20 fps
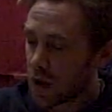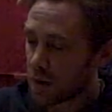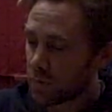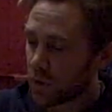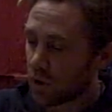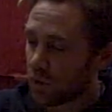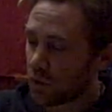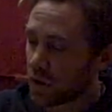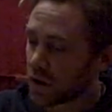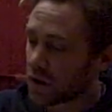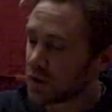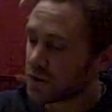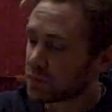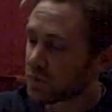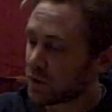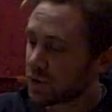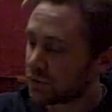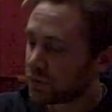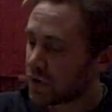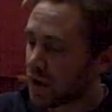But when I
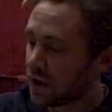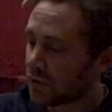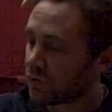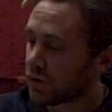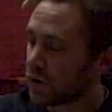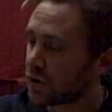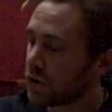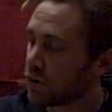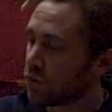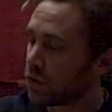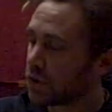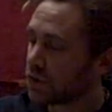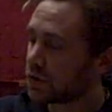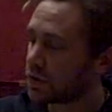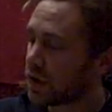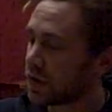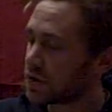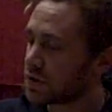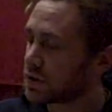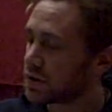speak of death, I don't
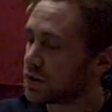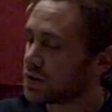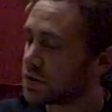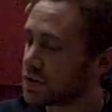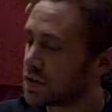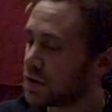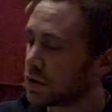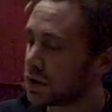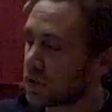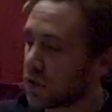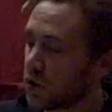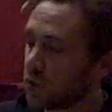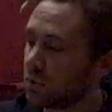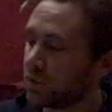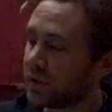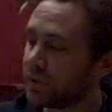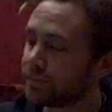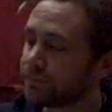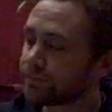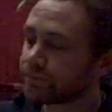want us to consider
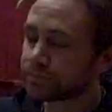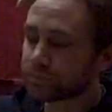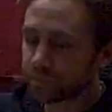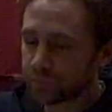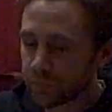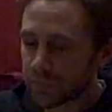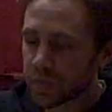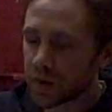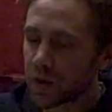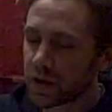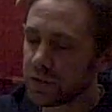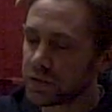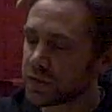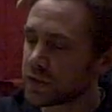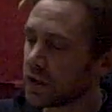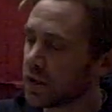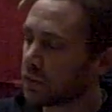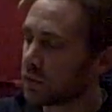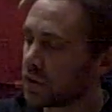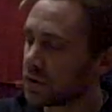globally.
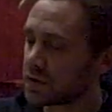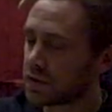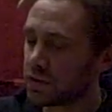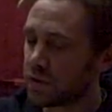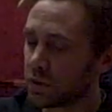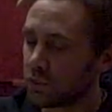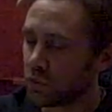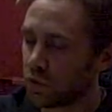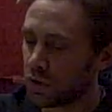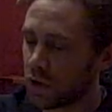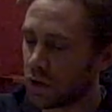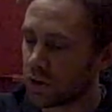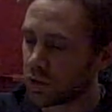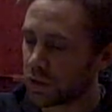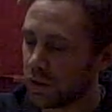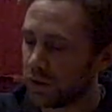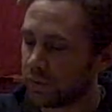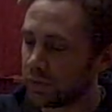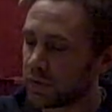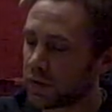Instead, I want us to think more
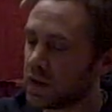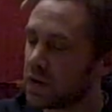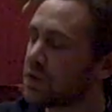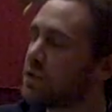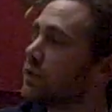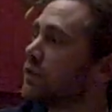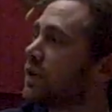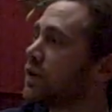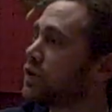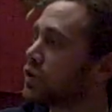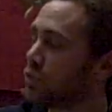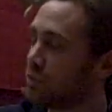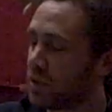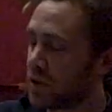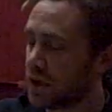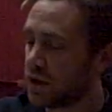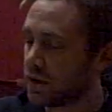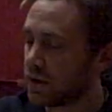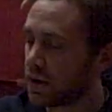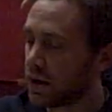locally. The individual
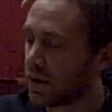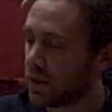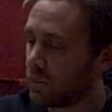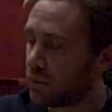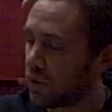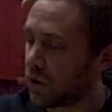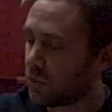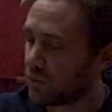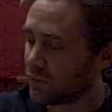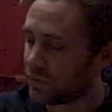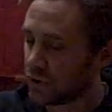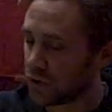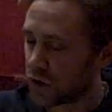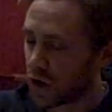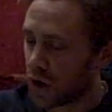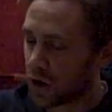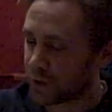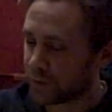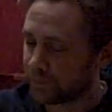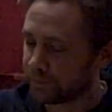bee at the bottom of your
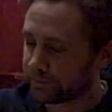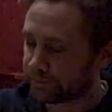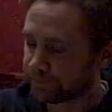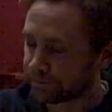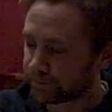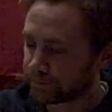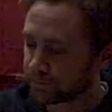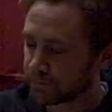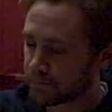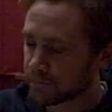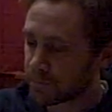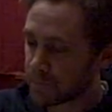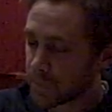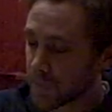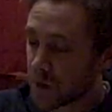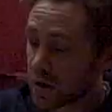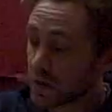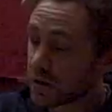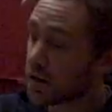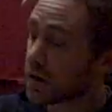garden.
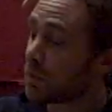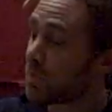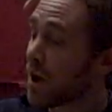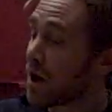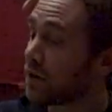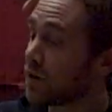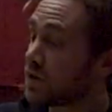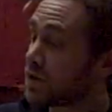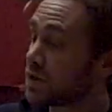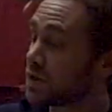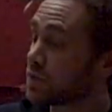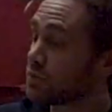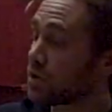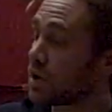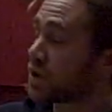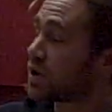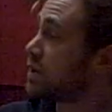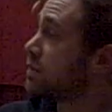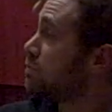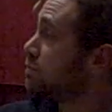Think about this
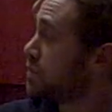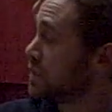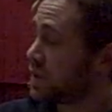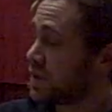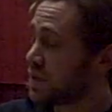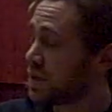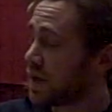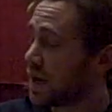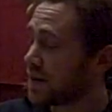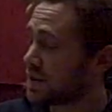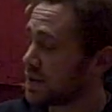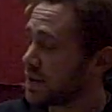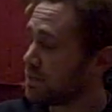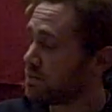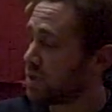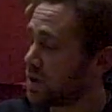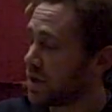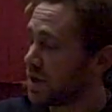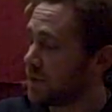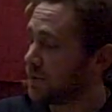expression, busy as a
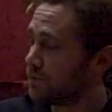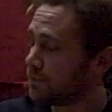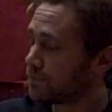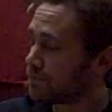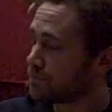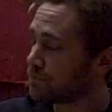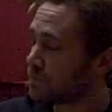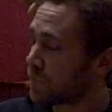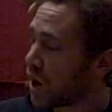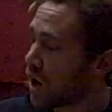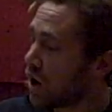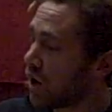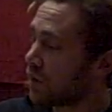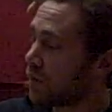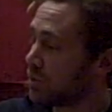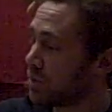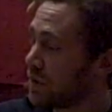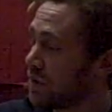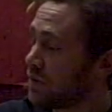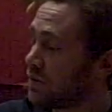bee. But are
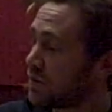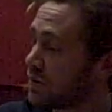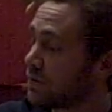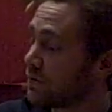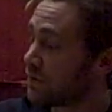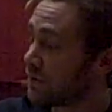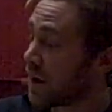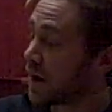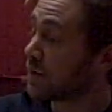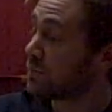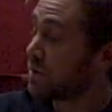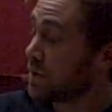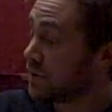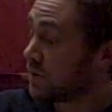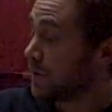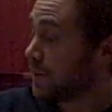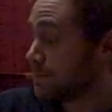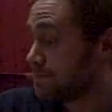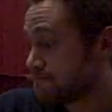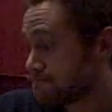the bees, in fact,
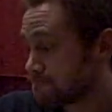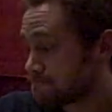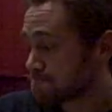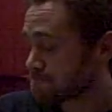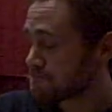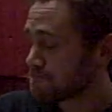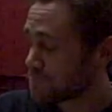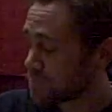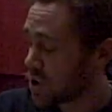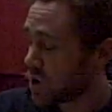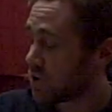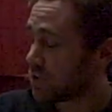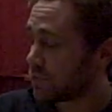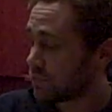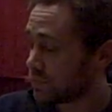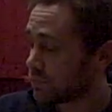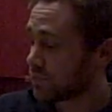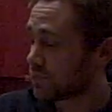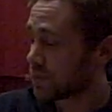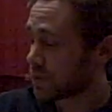busy? Well,
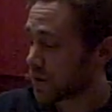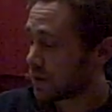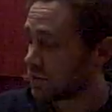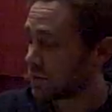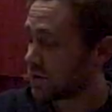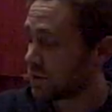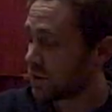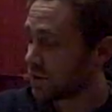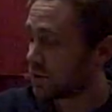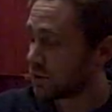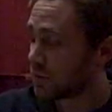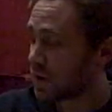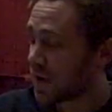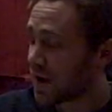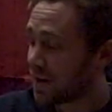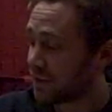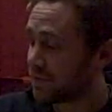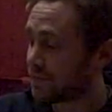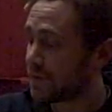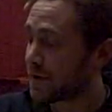come to think that we
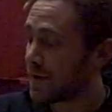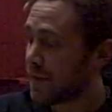have.